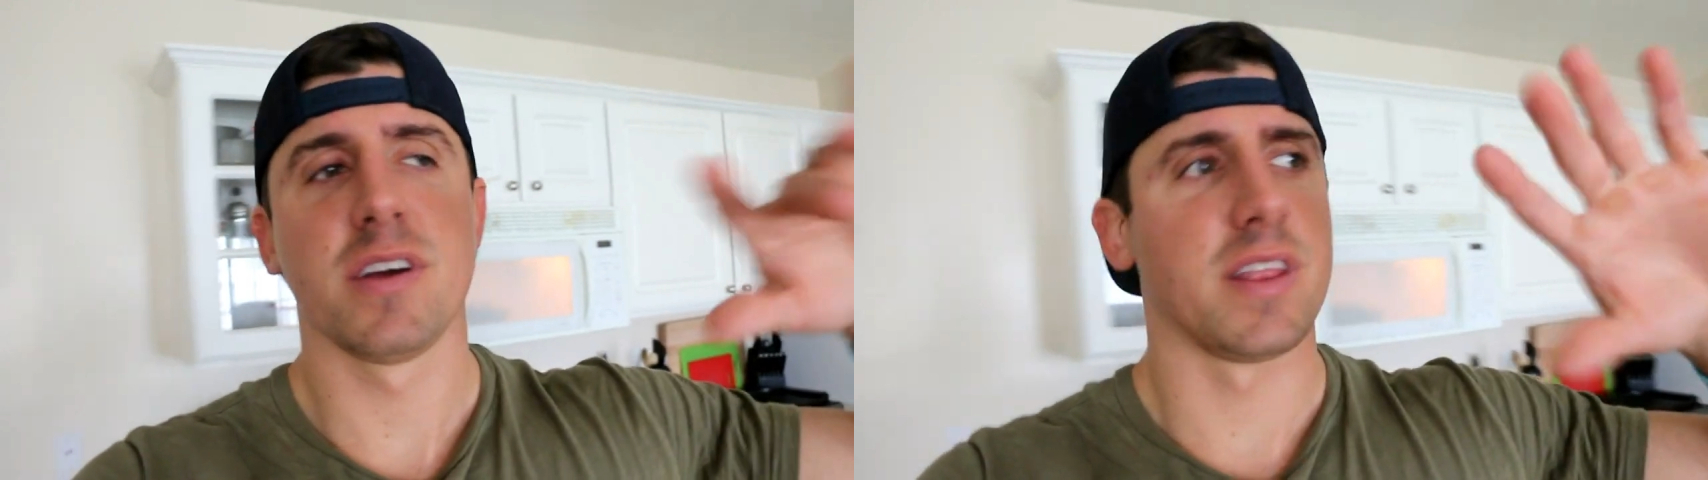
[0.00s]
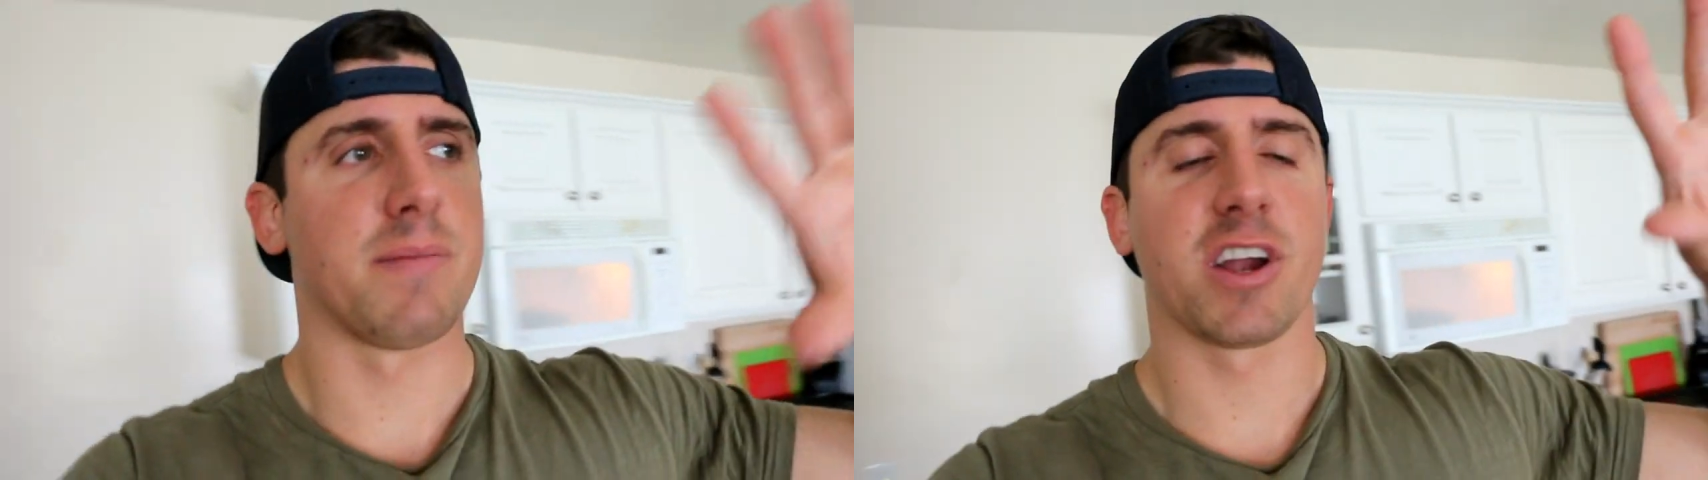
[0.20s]

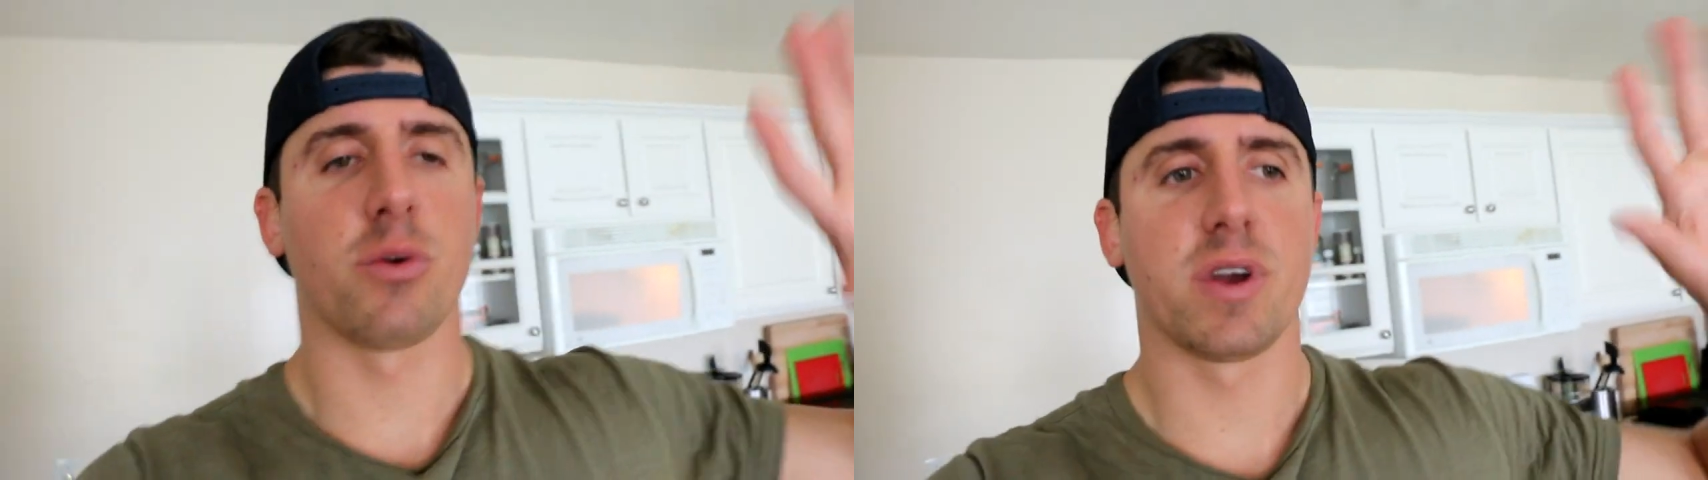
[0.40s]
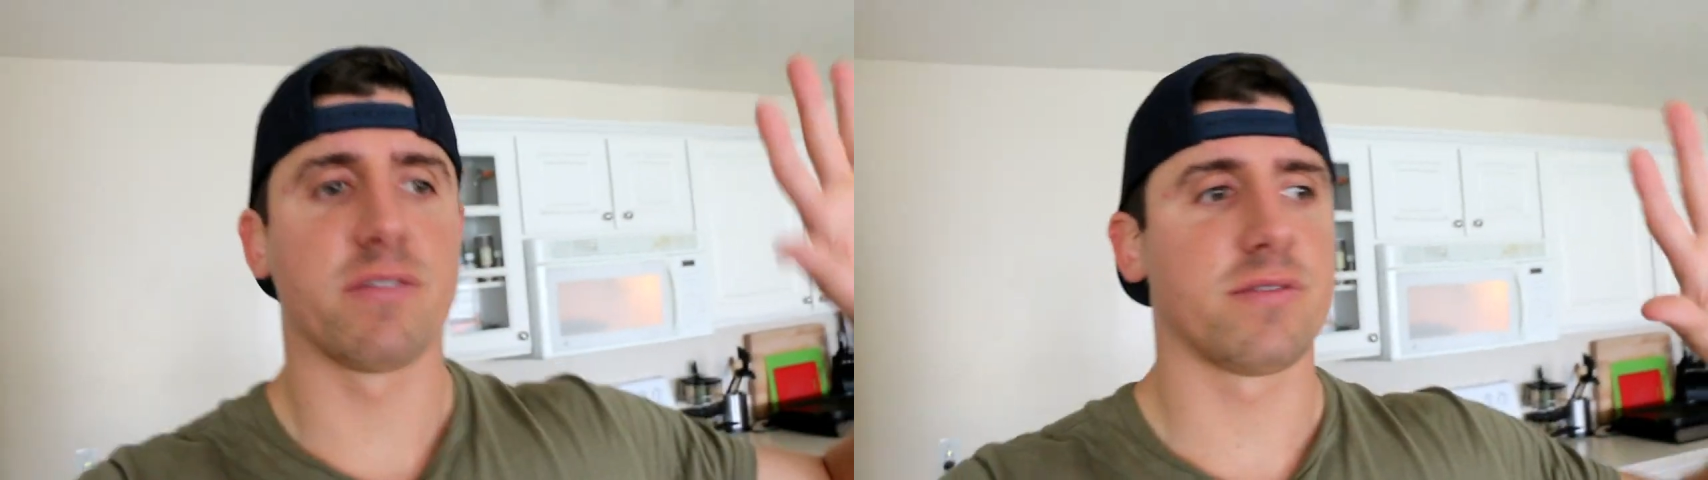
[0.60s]
that
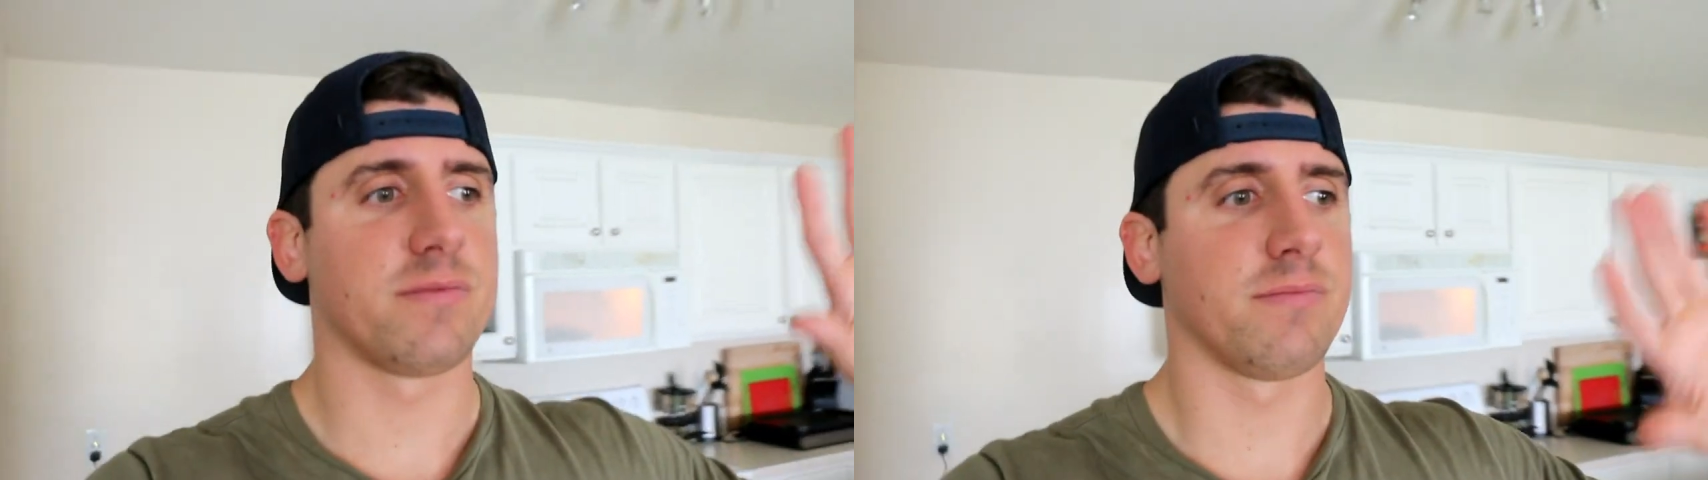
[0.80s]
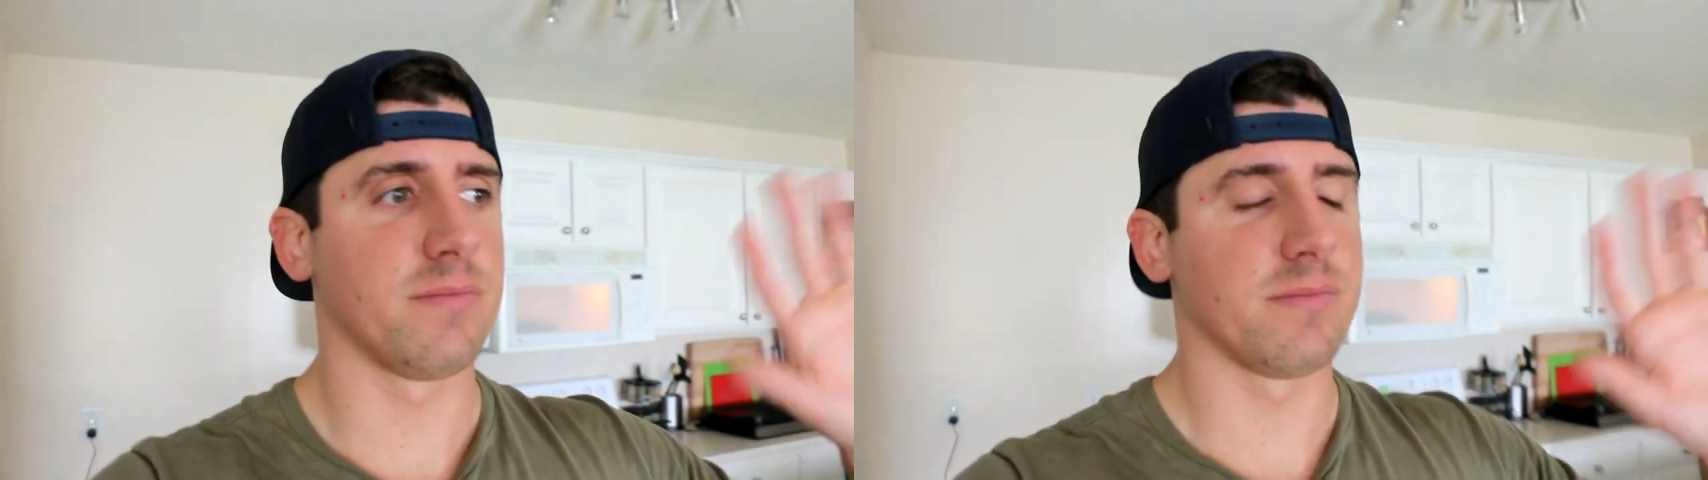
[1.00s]
microwave
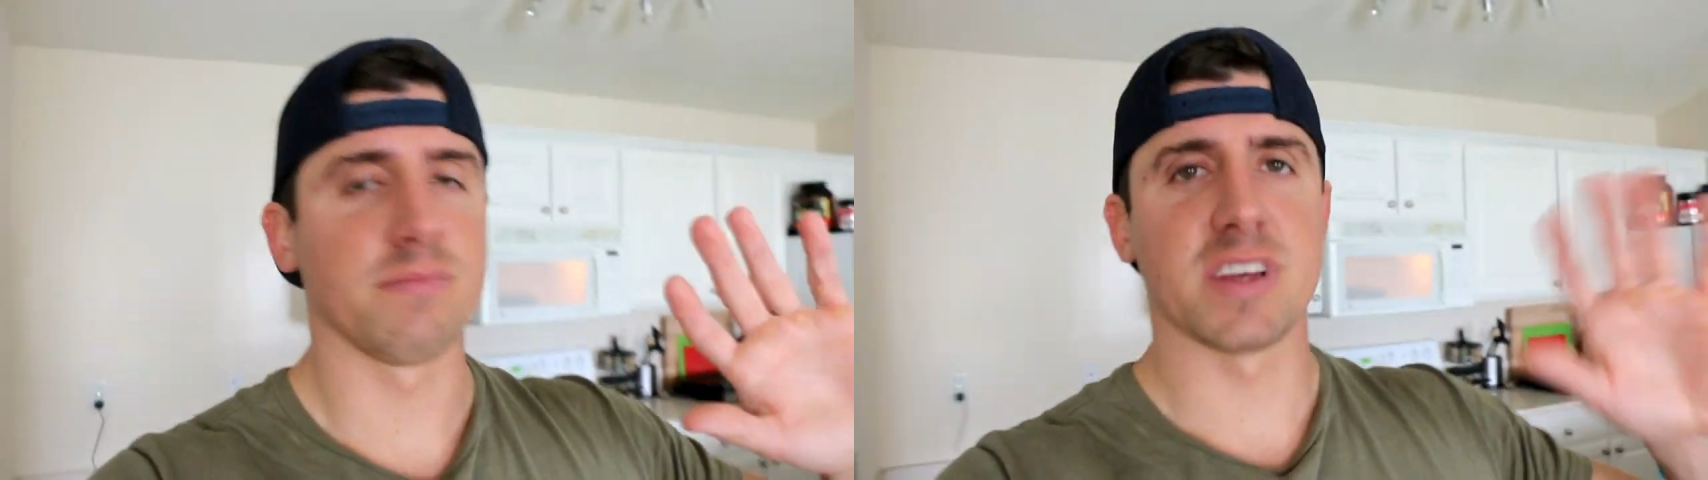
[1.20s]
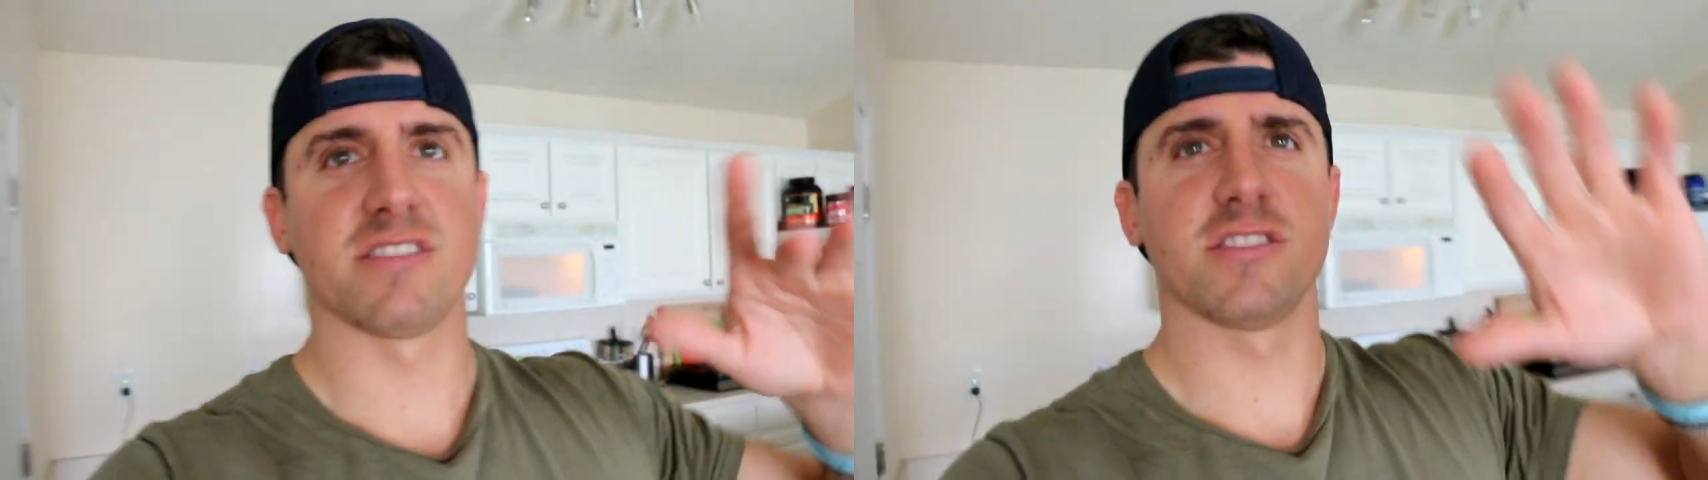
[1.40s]

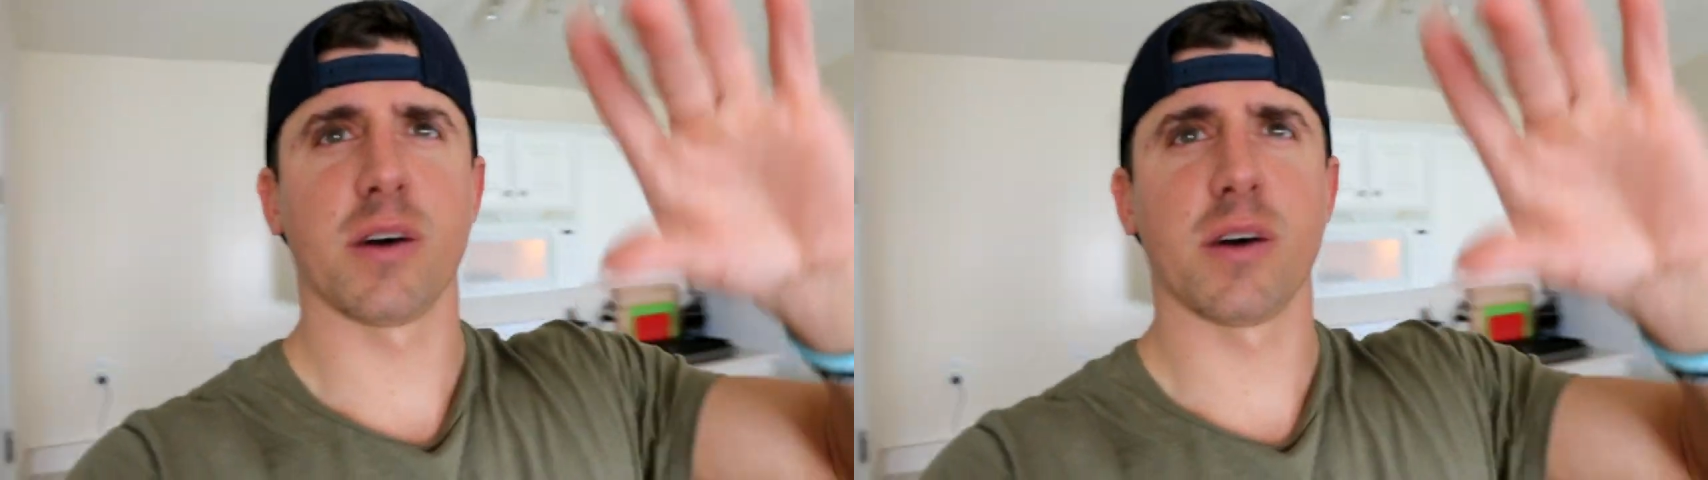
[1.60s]
messes